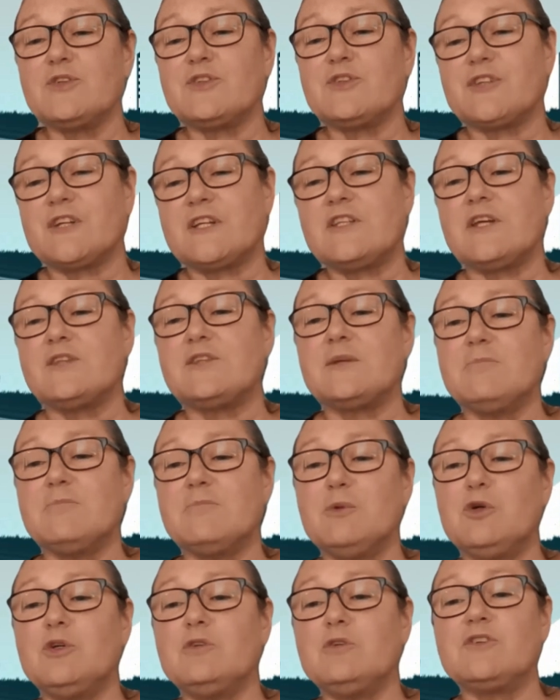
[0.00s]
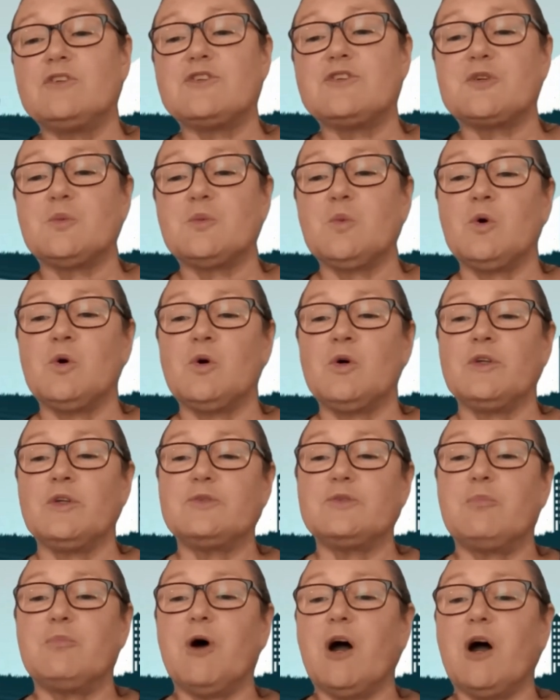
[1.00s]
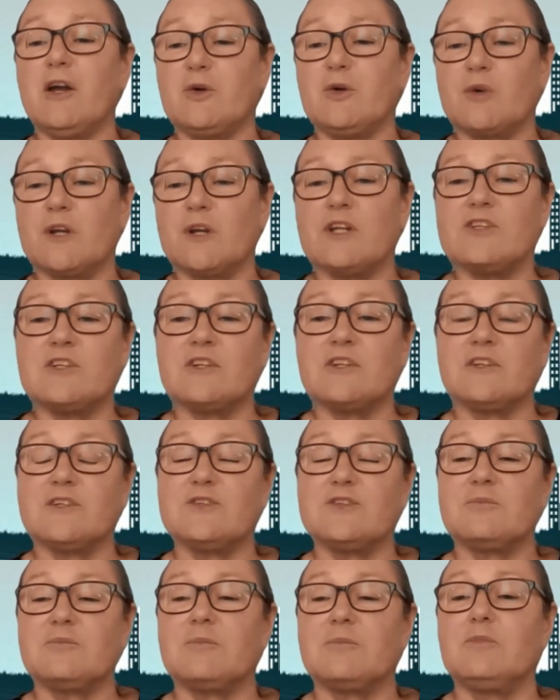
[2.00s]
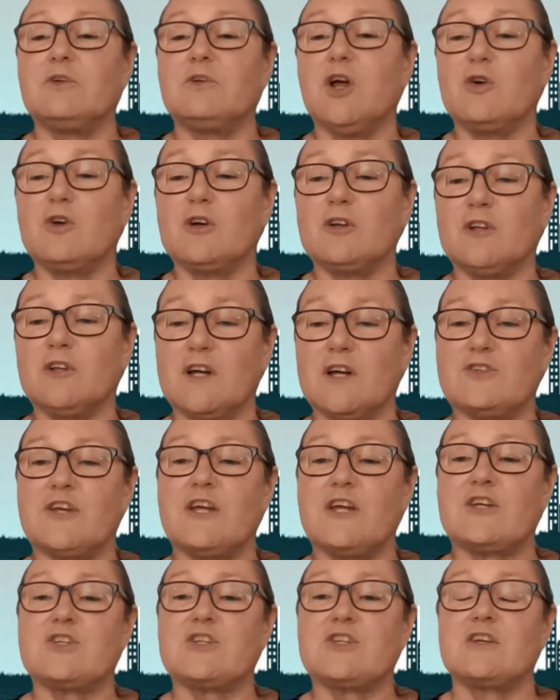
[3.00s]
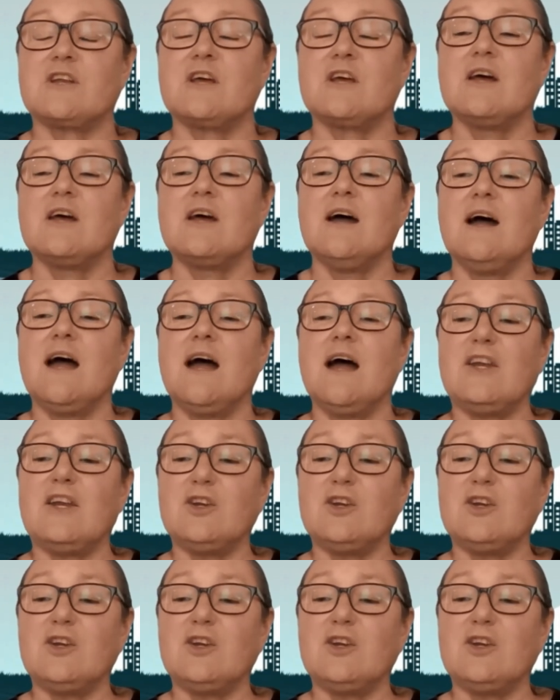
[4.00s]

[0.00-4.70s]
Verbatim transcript: You'll see that the move is towards bioregionalism, localization,